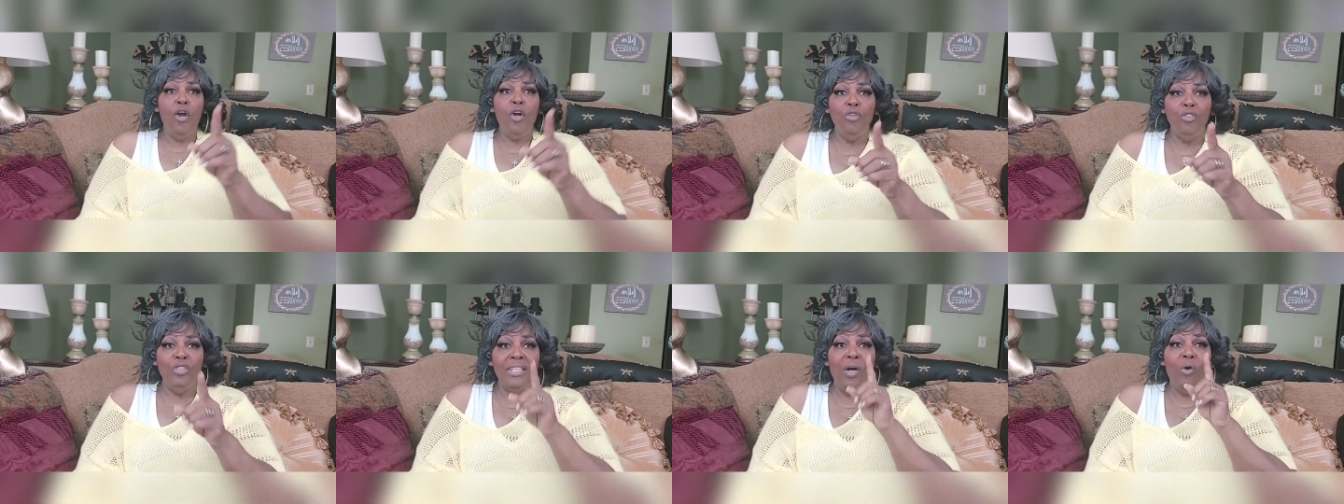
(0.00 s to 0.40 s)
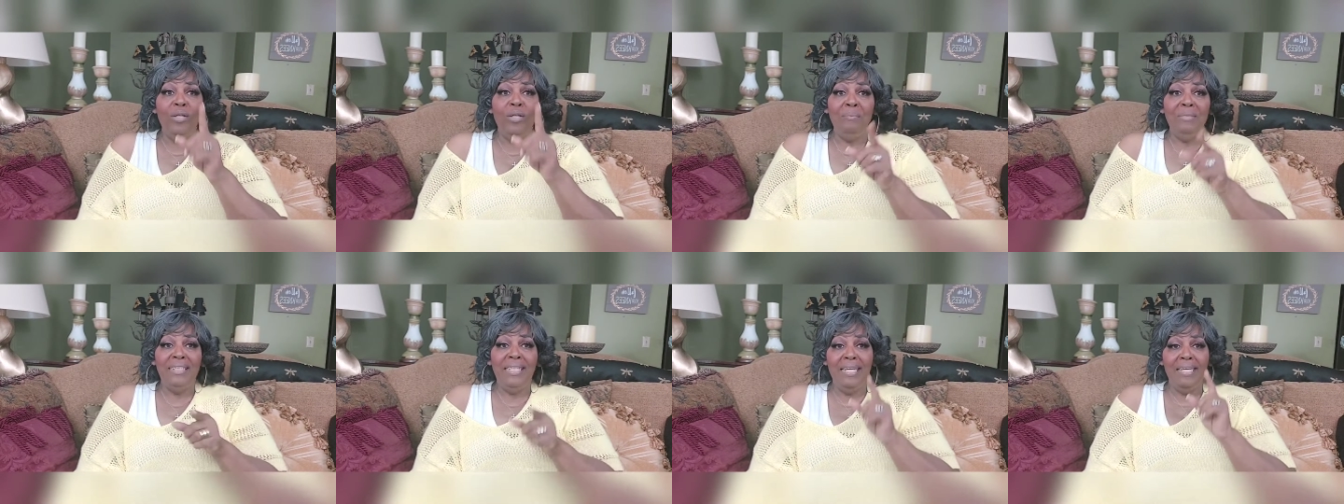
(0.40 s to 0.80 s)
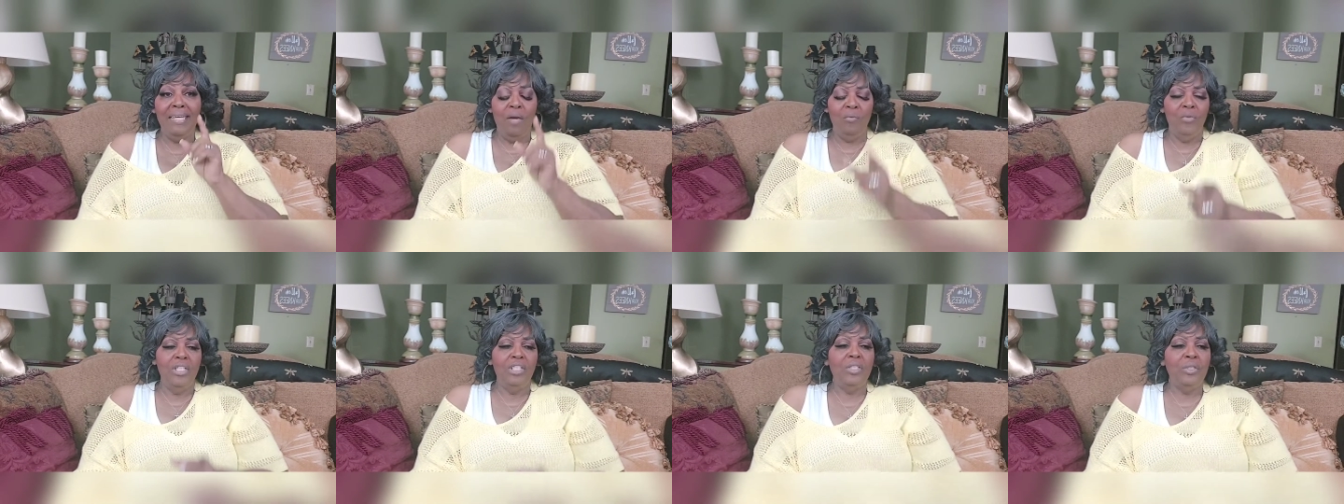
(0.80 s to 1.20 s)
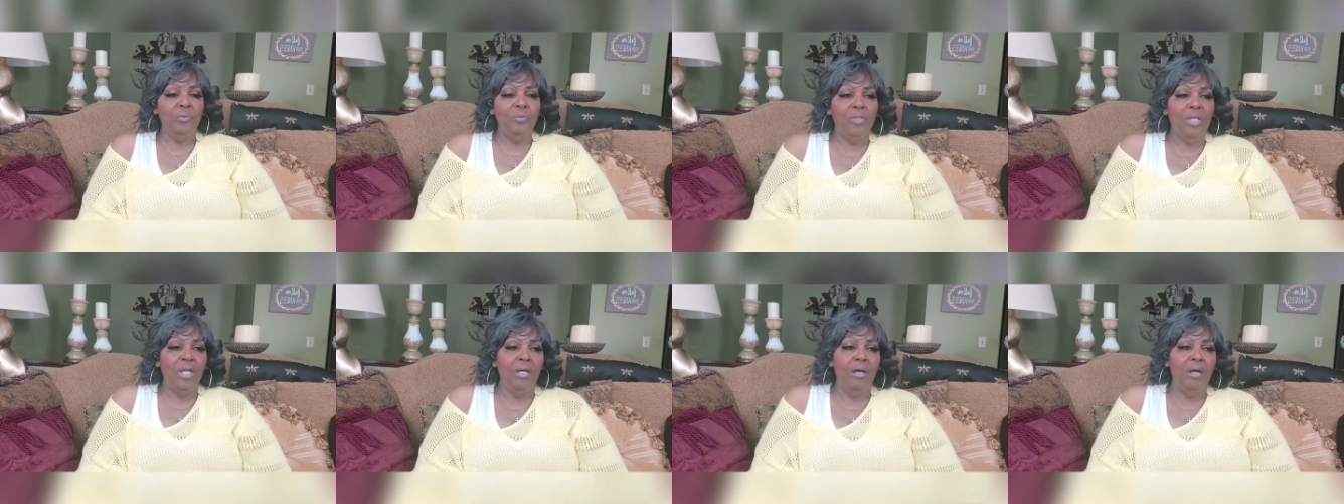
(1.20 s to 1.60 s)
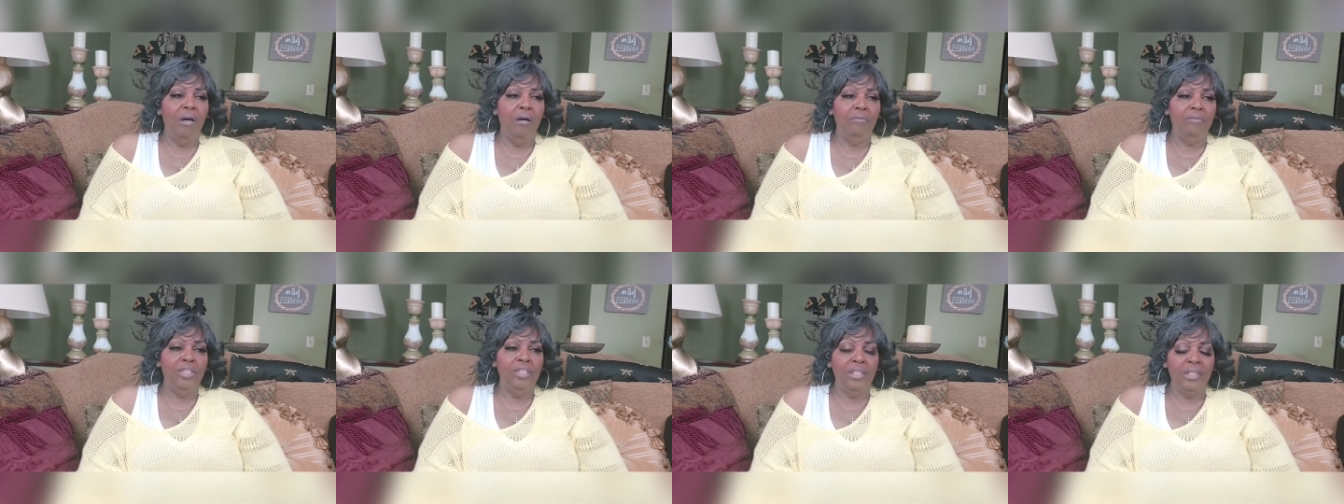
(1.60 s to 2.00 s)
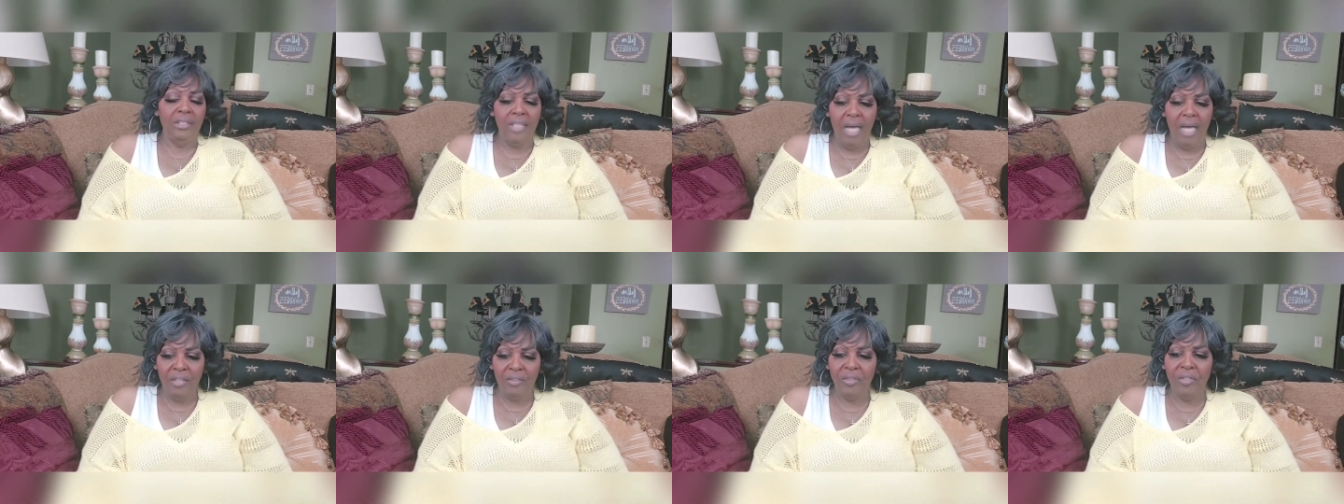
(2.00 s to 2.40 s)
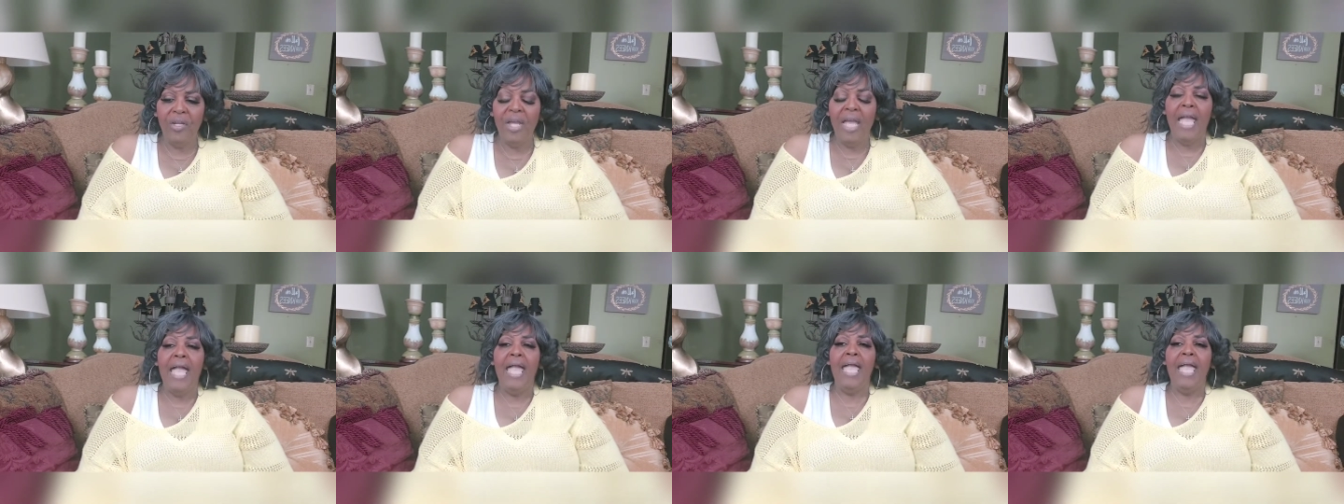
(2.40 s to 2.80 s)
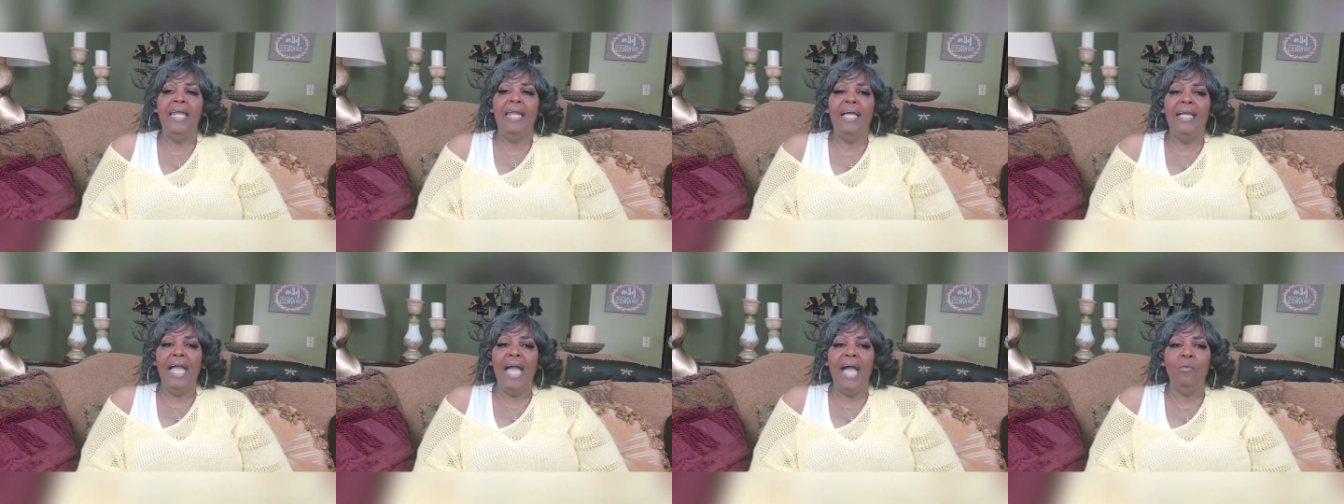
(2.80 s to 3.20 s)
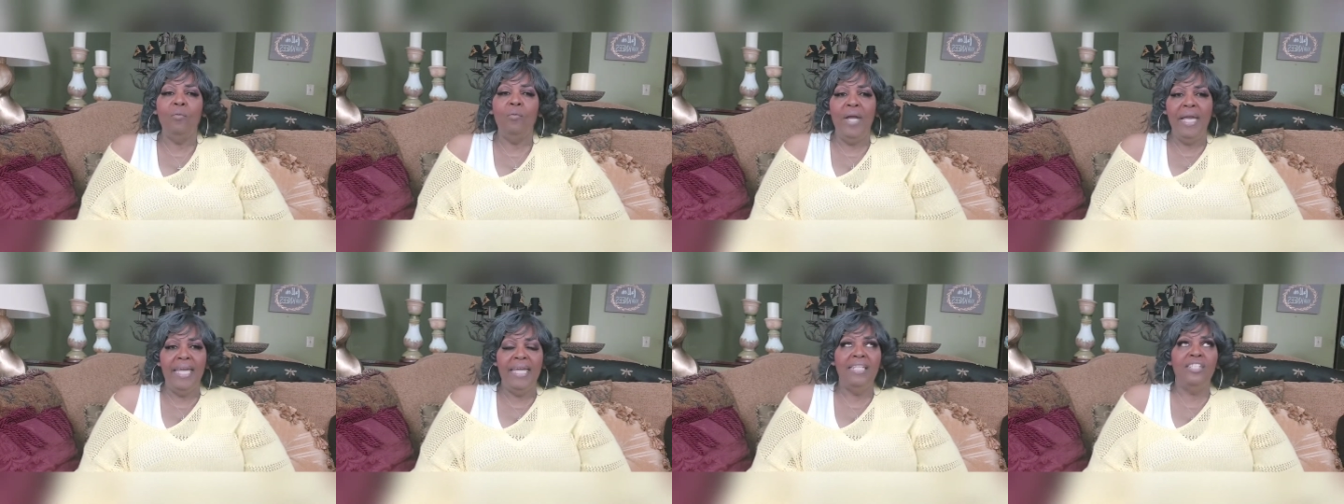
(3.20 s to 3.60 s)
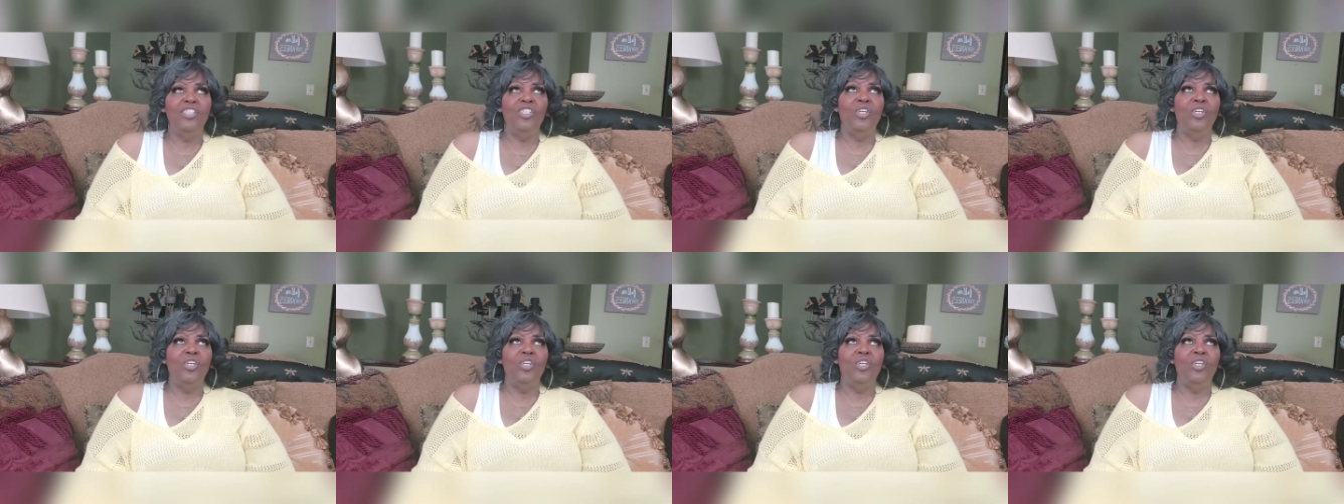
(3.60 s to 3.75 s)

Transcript: first, let me tell you, I went to the doctor and I got weighed.